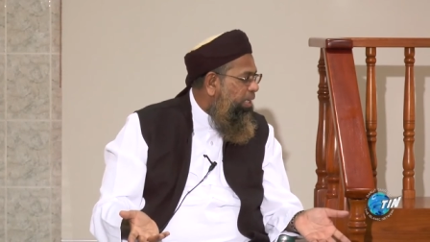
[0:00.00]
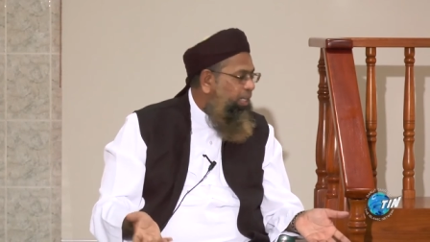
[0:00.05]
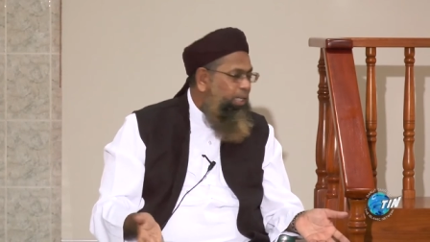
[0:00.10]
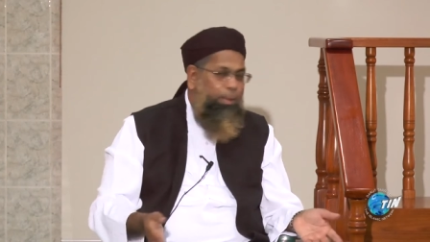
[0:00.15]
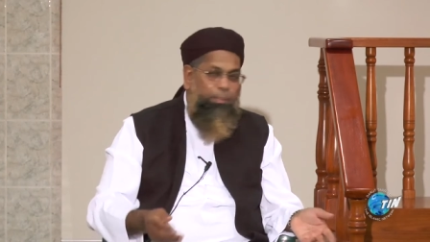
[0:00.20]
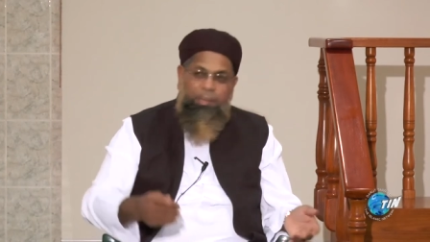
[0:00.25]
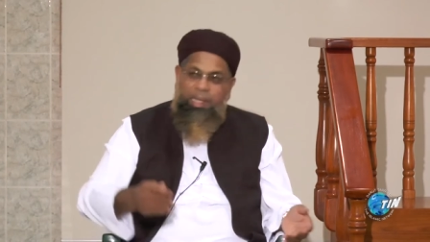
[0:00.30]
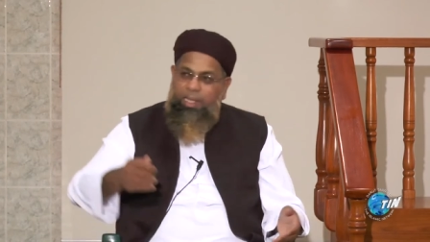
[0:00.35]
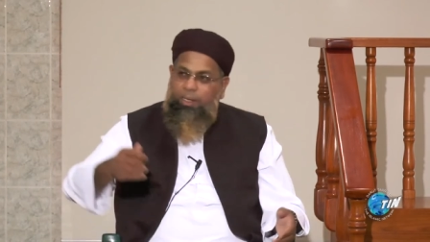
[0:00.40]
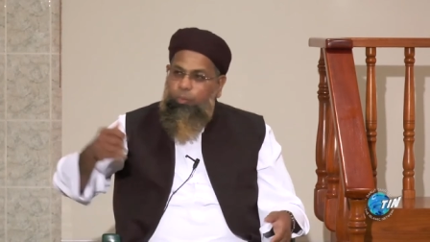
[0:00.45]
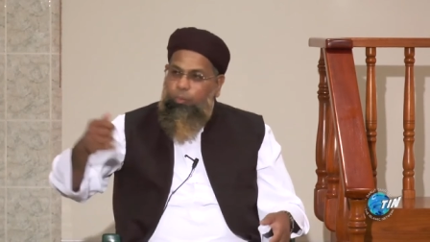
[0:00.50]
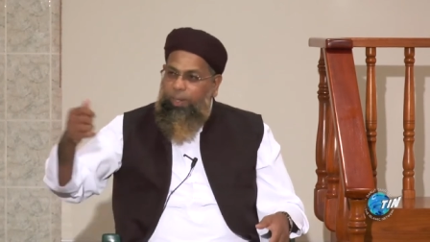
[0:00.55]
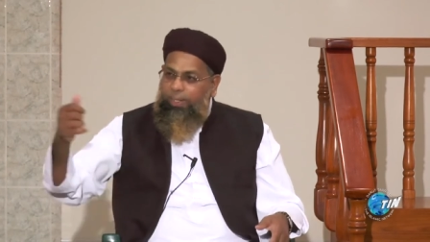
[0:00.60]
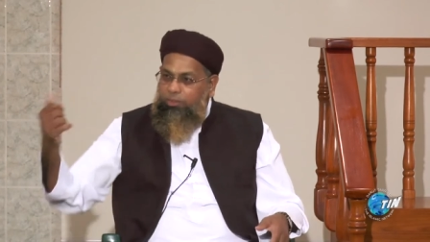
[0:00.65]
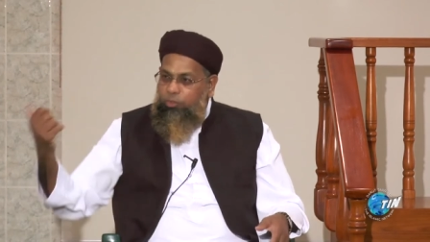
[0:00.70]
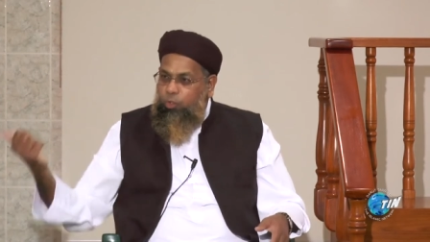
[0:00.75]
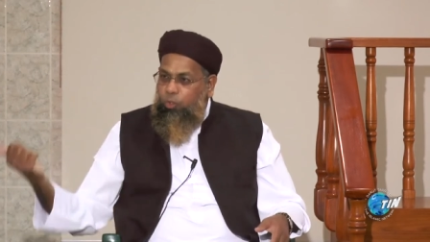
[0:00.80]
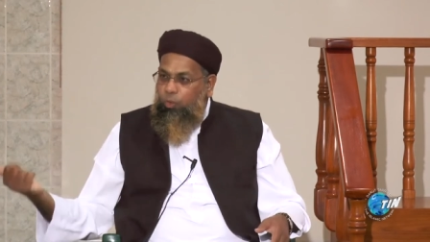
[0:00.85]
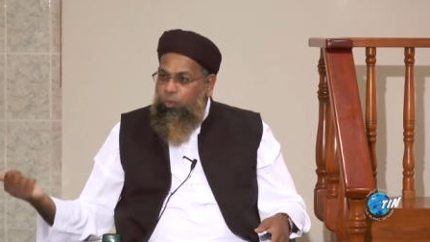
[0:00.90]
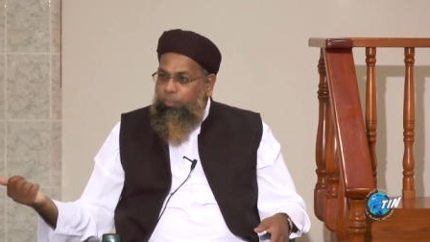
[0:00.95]
The man
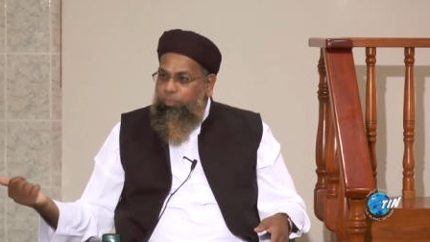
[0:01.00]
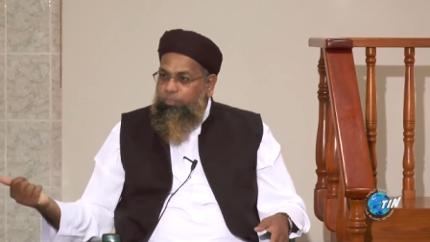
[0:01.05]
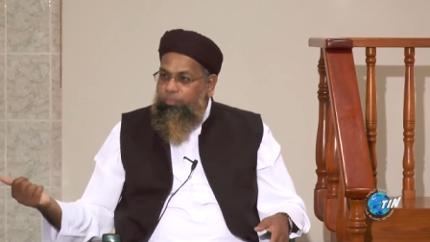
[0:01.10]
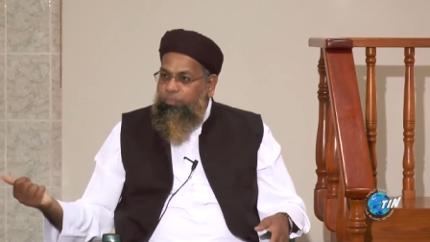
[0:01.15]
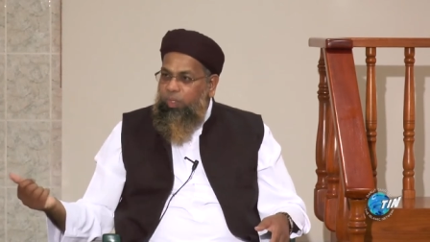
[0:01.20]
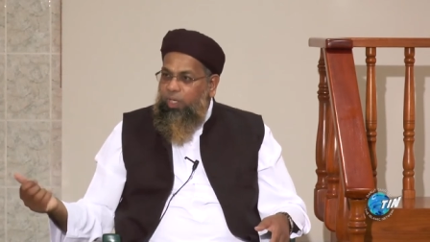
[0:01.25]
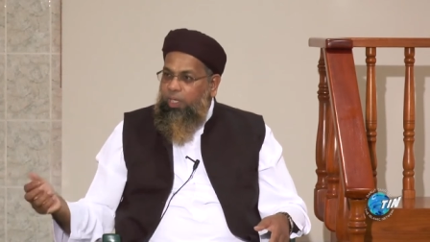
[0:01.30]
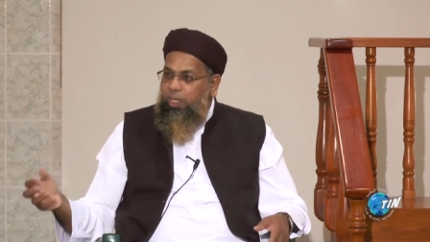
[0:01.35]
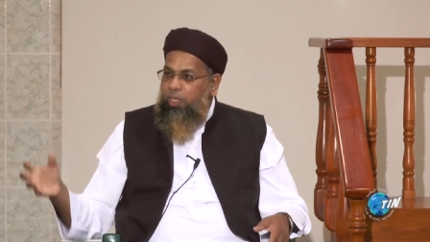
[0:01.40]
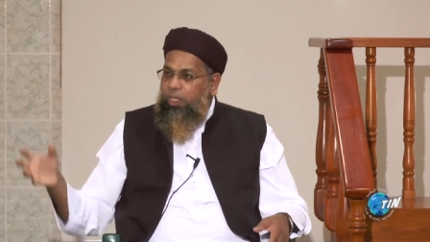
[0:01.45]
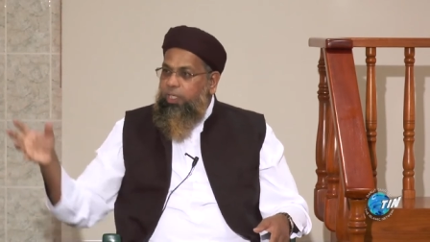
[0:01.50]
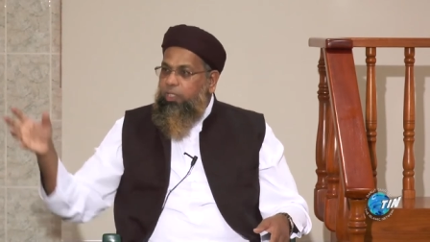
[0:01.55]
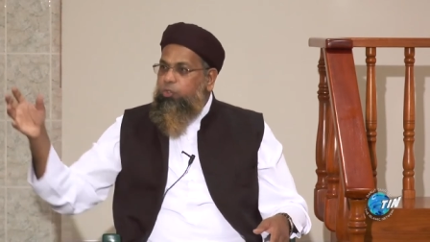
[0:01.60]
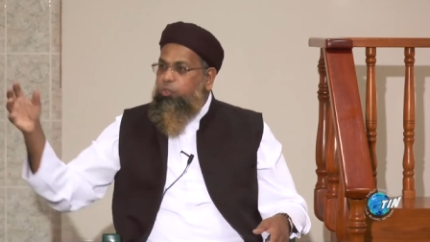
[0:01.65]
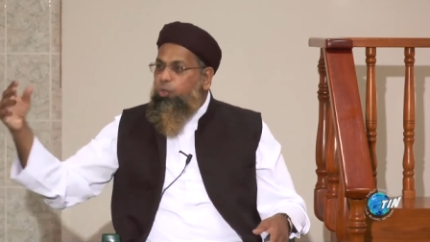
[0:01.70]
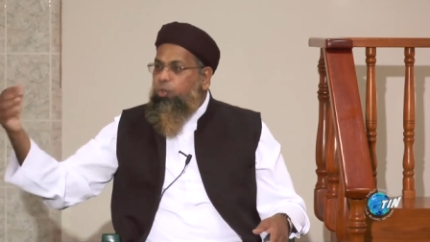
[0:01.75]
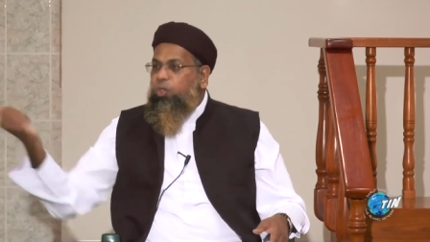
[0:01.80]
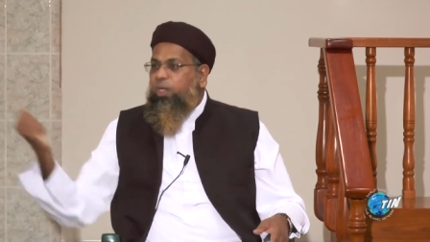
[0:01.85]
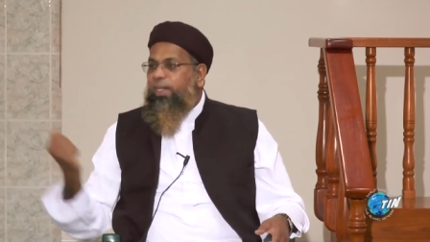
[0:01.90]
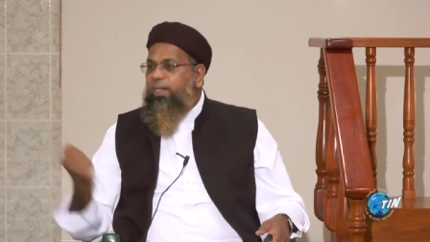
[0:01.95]
went home. He
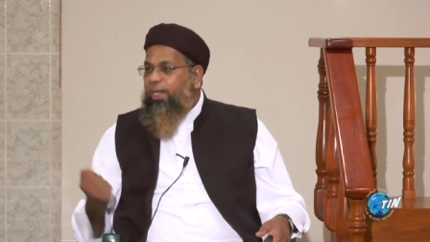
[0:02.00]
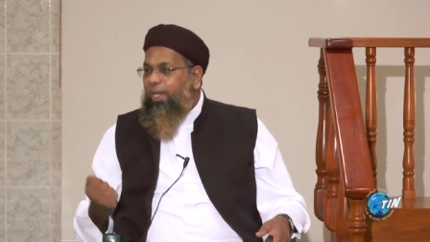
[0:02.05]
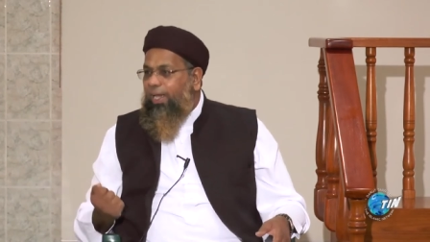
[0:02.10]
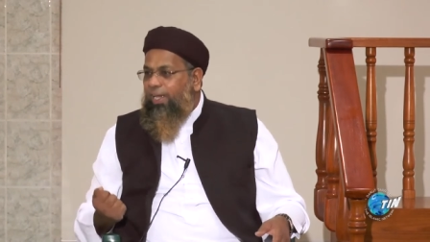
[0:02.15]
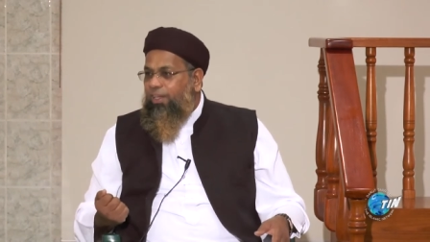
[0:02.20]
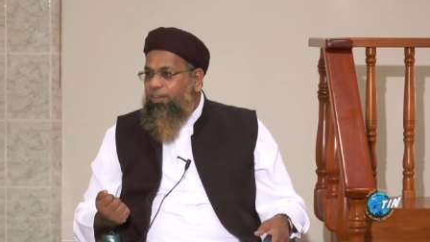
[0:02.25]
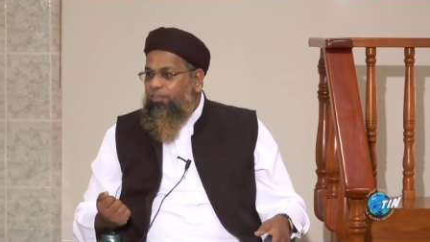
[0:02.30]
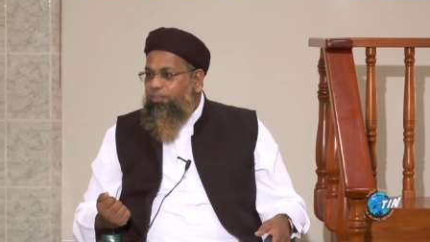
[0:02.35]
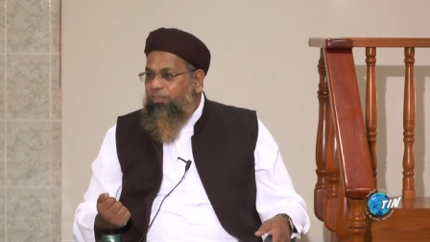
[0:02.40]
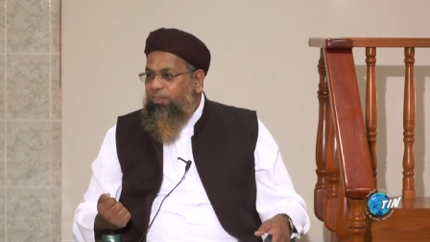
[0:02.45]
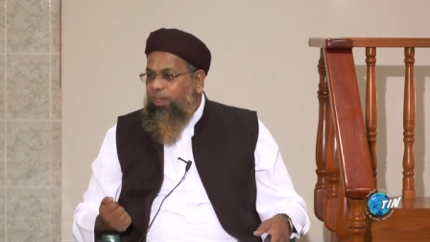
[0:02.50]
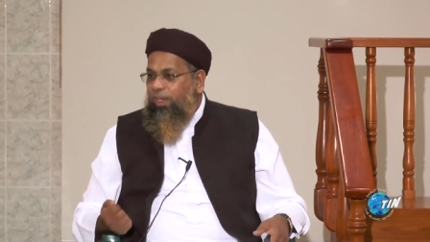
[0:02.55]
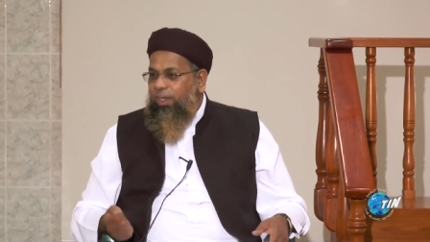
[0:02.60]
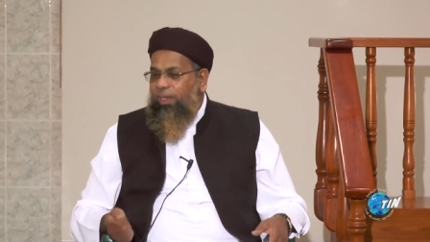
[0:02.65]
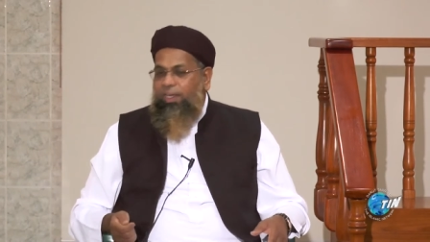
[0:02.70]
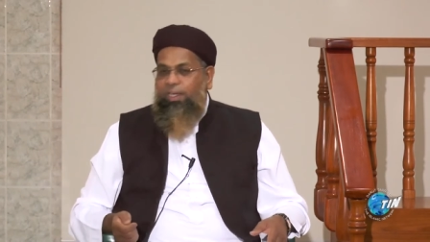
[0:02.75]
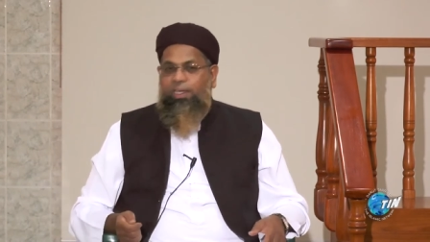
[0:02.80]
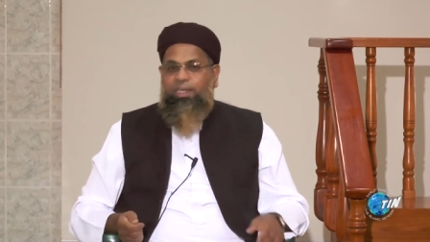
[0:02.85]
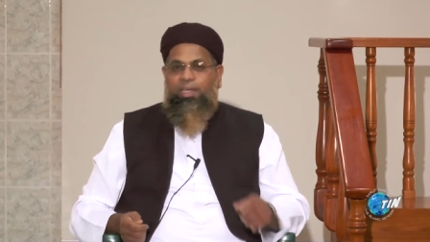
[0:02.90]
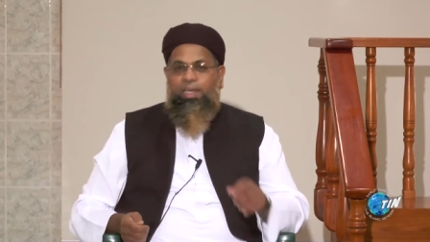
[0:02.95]
took a knife.
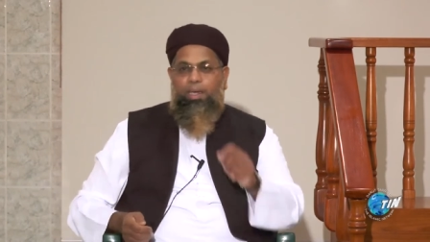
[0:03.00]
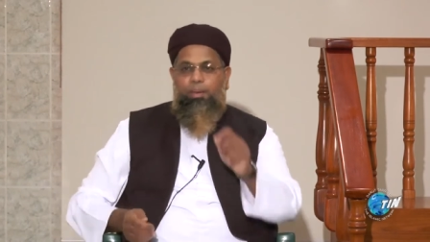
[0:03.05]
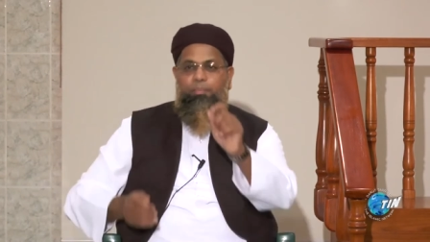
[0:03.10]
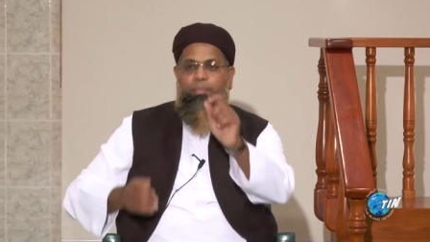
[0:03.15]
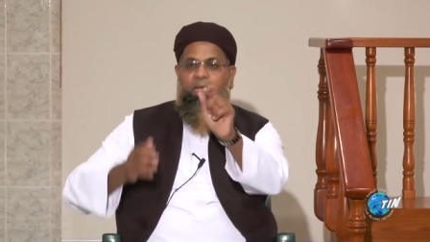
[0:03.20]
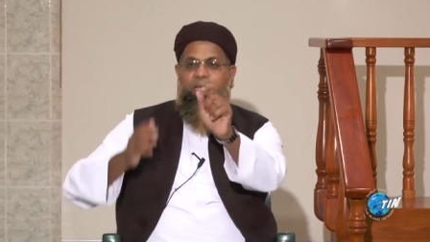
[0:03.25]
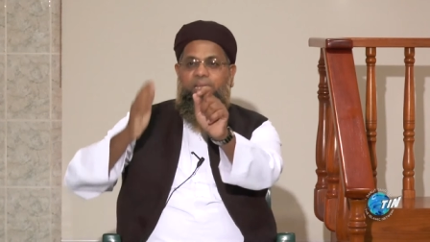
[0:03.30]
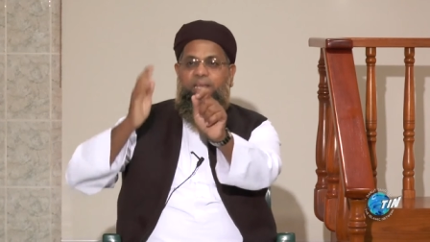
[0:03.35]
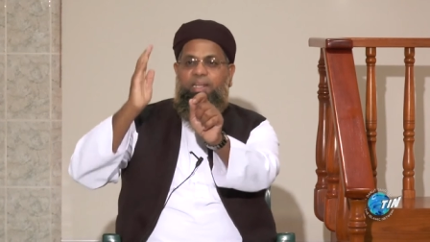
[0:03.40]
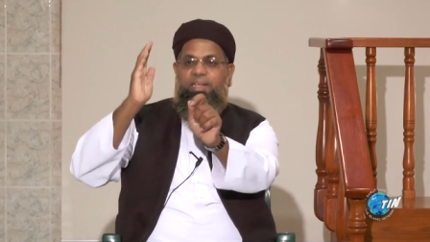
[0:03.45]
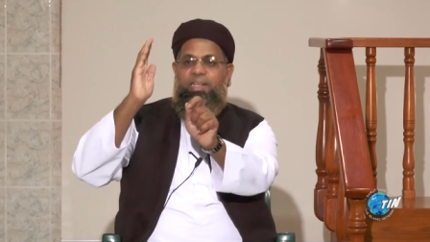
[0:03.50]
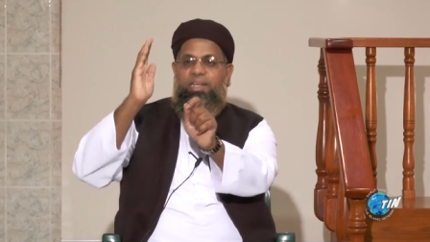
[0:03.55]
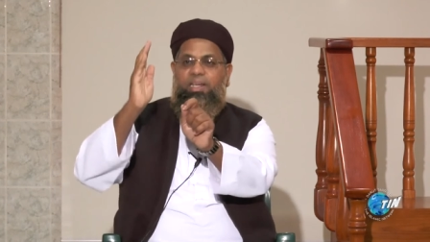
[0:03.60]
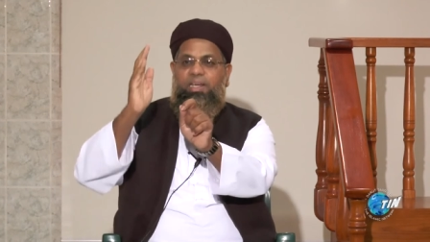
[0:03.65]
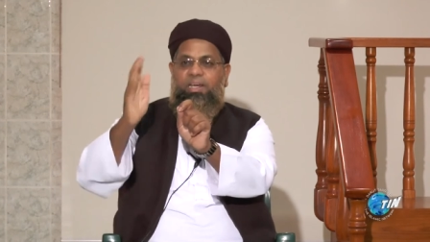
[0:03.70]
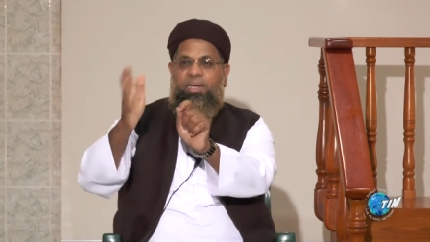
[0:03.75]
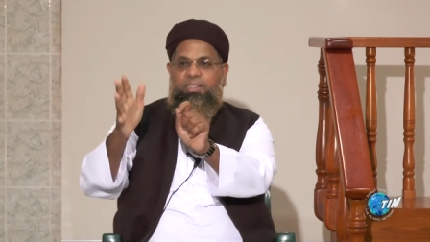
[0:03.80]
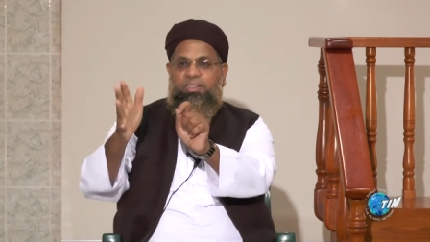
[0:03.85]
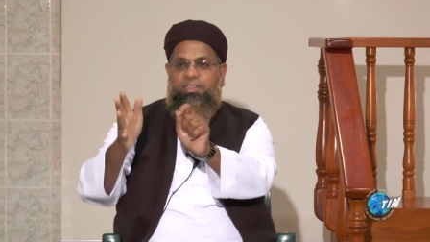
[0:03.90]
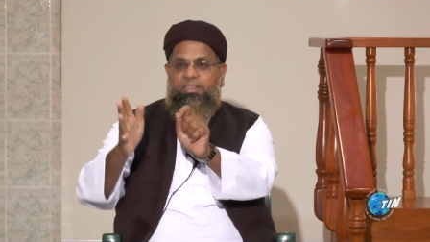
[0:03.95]
He came back and he
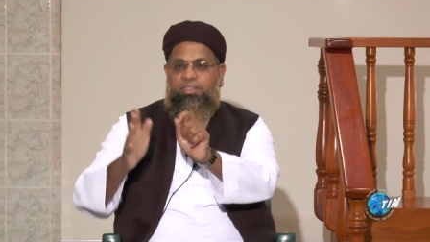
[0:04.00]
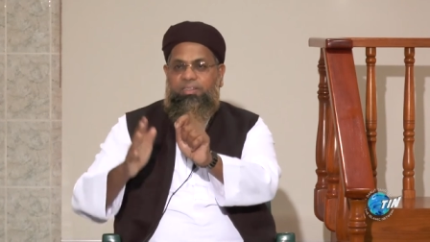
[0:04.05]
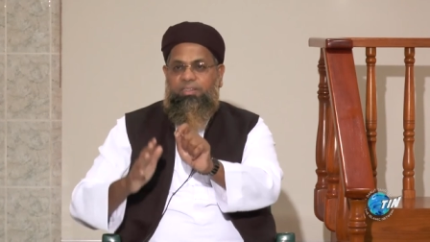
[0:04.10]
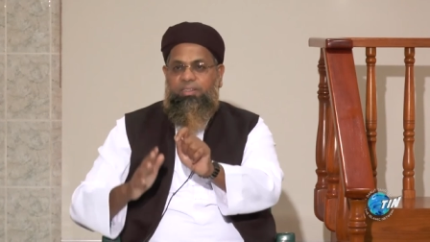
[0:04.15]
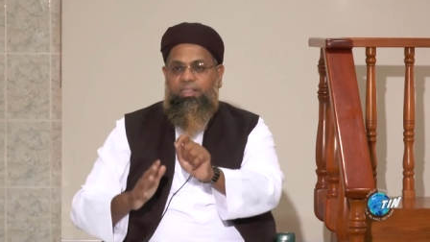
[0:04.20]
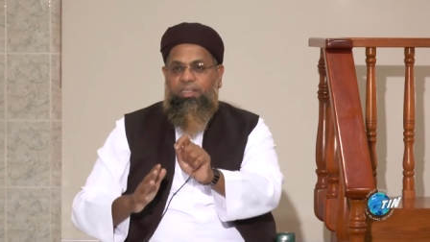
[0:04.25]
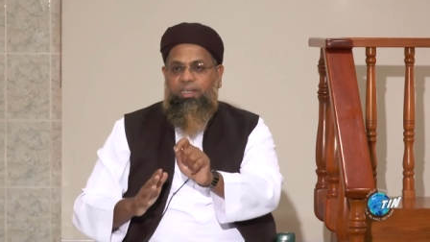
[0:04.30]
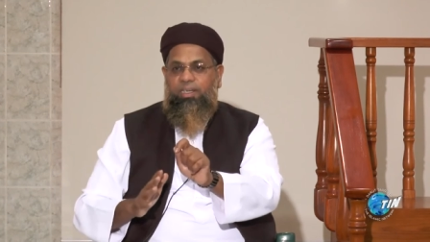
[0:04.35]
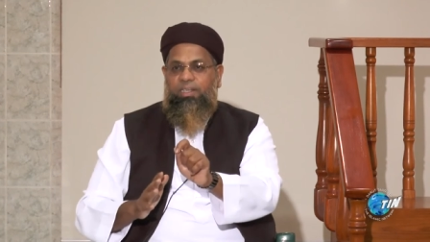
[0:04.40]
cut it.